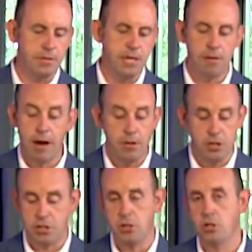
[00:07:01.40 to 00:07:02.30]
would say, I'd rather
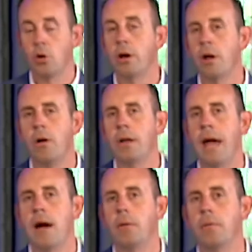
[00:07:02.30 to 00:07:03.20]
just enjoy it all
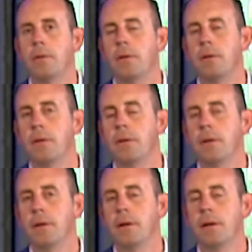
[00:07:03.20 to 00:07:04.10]
now.
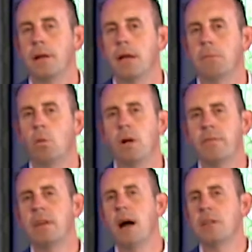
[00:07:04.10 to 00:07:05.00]
But what
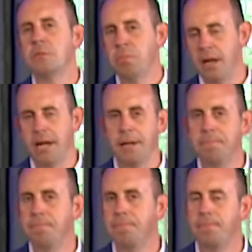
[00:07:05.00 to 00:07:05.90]
if God's
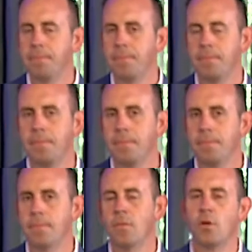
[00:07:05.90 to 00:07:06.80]
plan
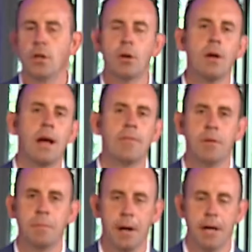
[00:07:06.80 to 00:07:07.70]
for your
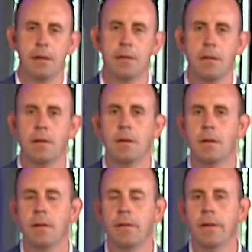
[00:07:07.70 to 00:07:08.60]
life and mine
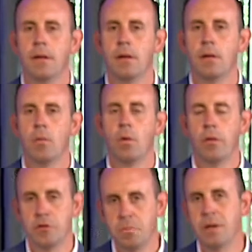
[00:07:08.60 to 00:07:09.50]
were
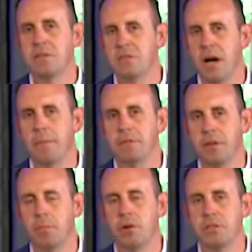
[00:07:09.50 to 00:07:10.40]
those pit stops
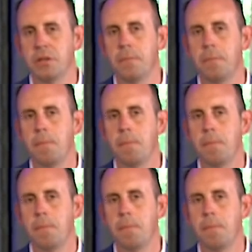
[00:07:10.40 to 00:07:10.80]
in the prison?